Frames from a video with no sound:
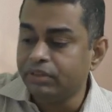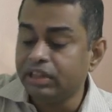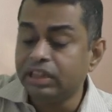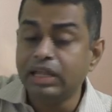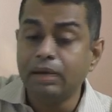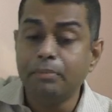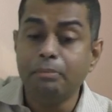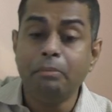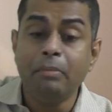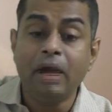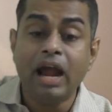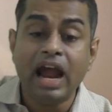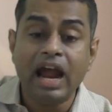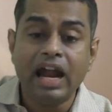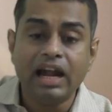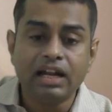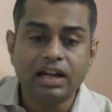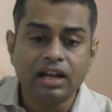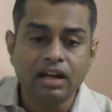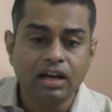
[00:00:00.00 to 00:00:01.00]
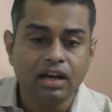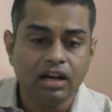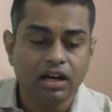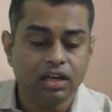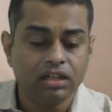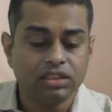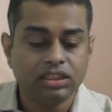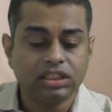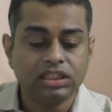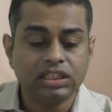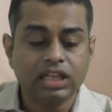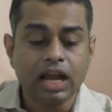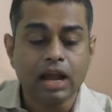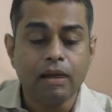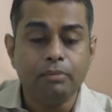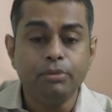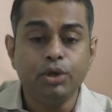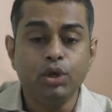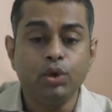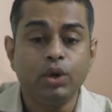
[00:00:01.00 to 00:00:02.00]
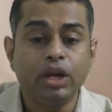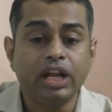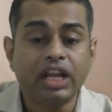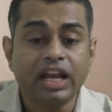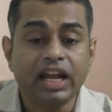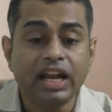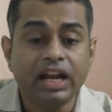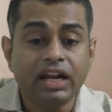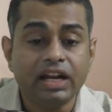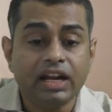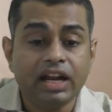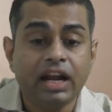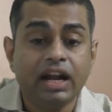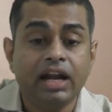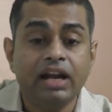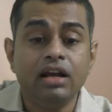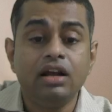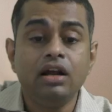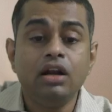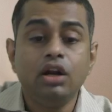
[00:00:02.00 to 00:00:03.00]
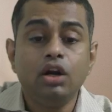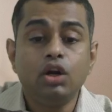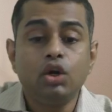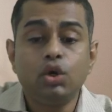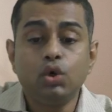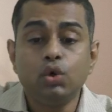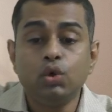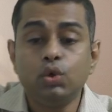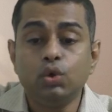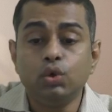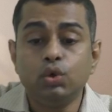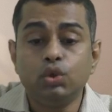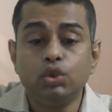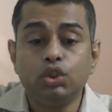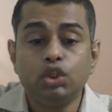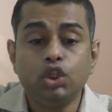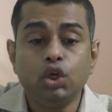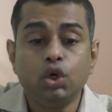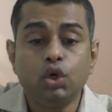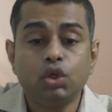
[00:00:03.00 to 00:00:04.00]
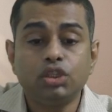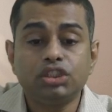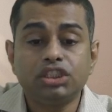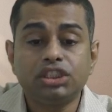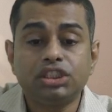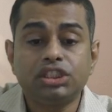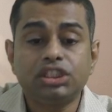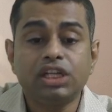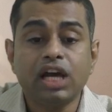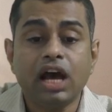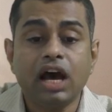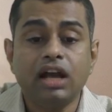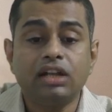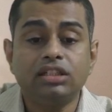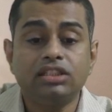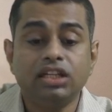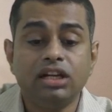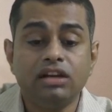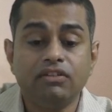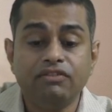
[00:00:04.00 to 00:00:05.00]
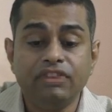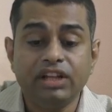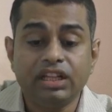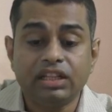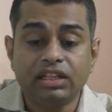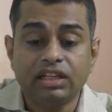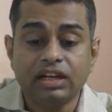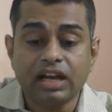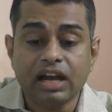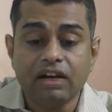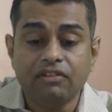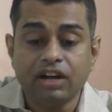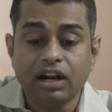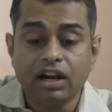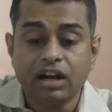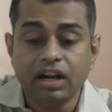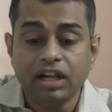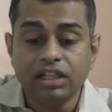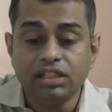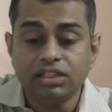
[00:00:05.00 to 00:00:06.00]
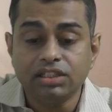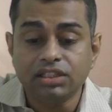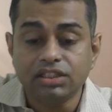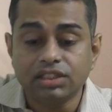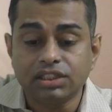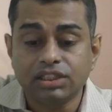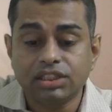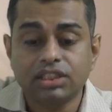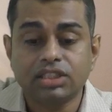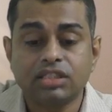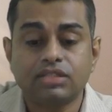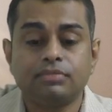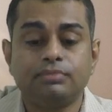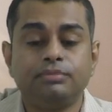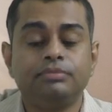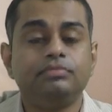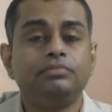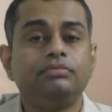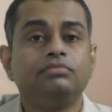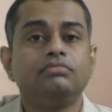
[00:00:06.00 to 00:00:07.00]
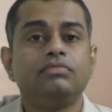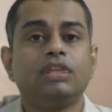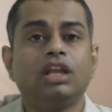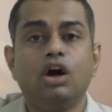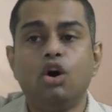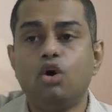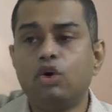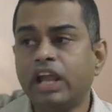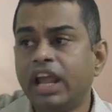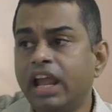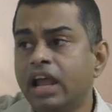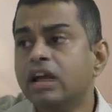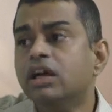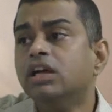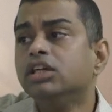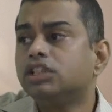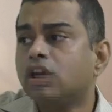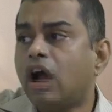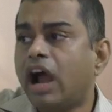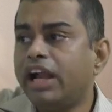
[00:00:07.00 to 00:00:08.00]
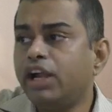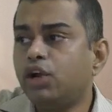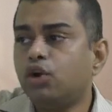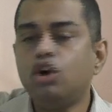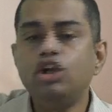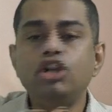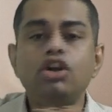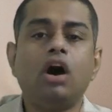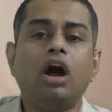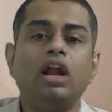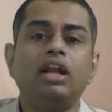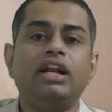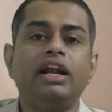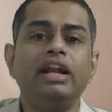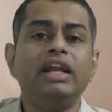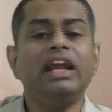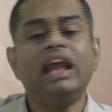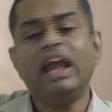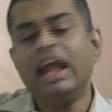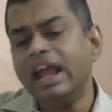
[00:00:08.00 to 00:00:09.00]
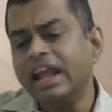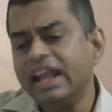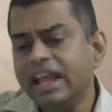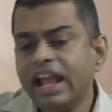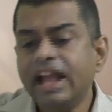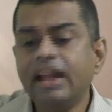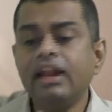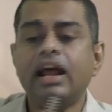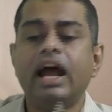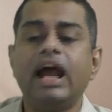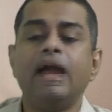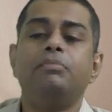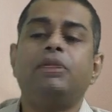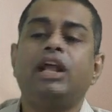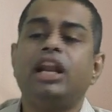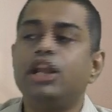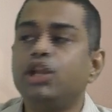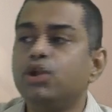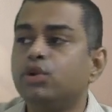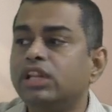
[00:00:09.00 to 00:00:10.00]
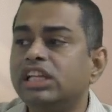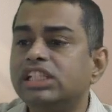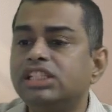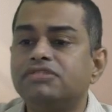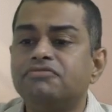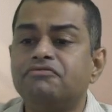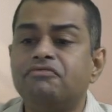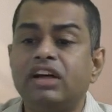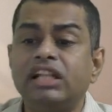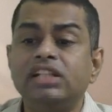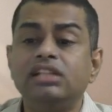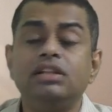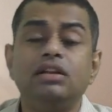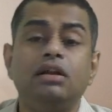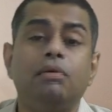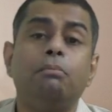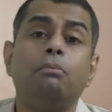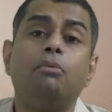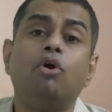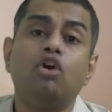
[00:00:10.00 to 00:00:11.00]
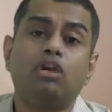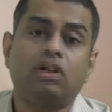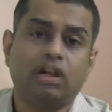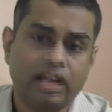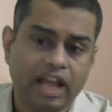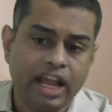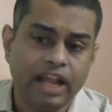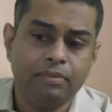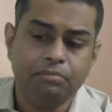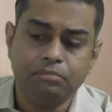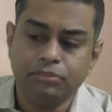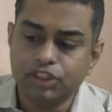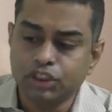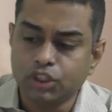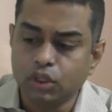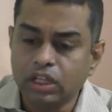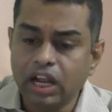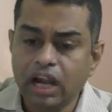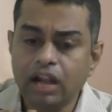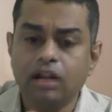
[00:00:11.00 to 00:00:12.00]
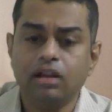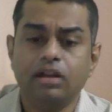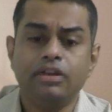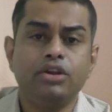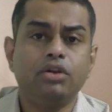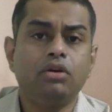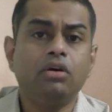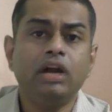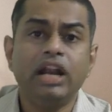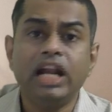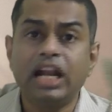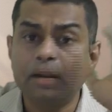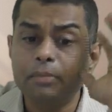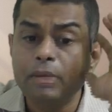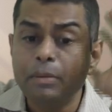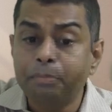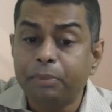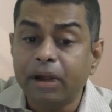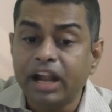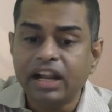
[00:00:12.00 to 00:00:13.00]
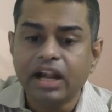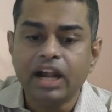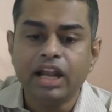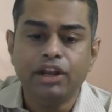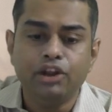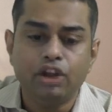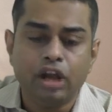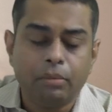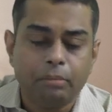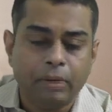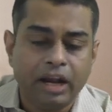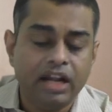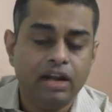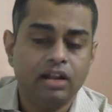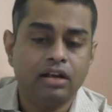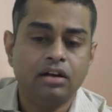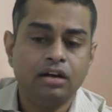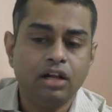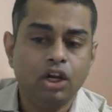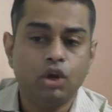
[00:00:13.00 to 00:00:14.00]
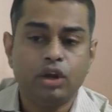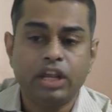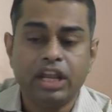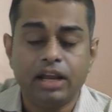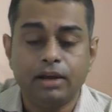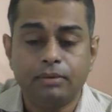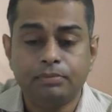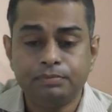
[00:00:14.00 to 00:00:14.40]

the matters communicated to those charged with governance. Okay, so I told you already. Again, I am telling you this one more time so that it will be printed in your mind. Look here.